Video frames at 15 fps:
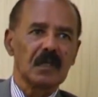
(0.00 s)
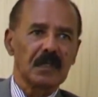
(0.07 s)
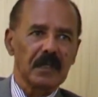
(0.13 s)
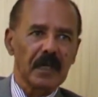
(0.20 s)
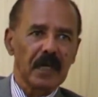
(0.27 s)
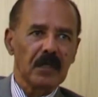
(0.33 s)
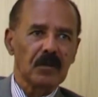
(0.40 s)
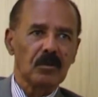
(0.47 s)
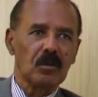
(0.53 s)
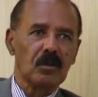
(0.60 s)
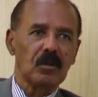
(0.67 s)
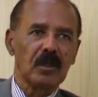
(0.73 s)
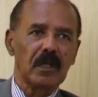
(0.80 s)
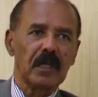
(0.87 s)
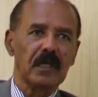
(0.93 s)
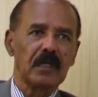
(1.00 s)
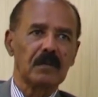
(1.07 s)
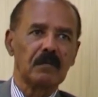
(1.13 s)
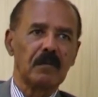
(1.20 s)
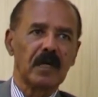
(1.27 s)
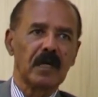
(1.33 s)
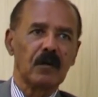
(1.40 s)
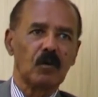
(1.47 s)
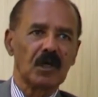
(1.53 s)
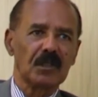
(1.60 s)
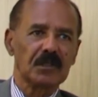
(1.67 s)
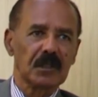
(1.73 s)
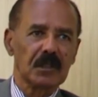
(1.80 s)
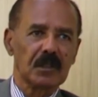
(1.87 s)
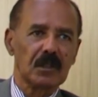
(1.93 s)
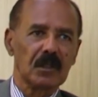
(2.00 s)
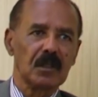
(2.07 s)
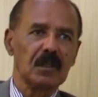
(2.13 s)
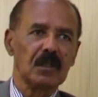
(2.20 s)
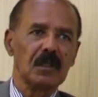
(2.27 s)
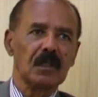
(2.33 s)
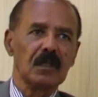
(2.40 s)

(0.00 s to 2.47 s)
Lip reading: NATO led by Washington